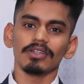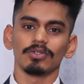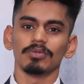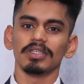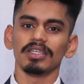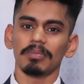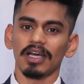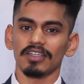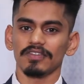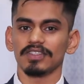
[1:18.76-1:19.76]
to be a
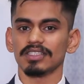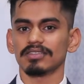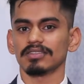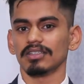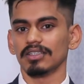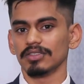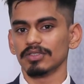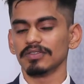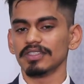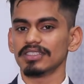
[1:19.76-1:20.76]
part of this uh,
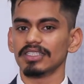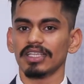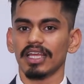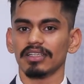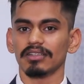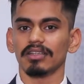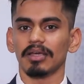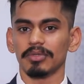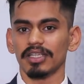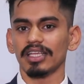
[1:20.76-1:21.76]
university, and
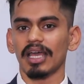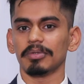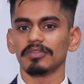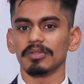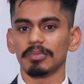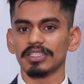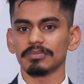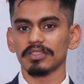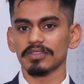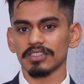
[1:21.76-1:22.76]
I'm really happy with the
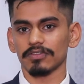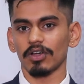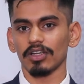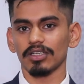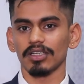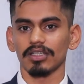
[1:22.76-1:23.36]
placement which I've got.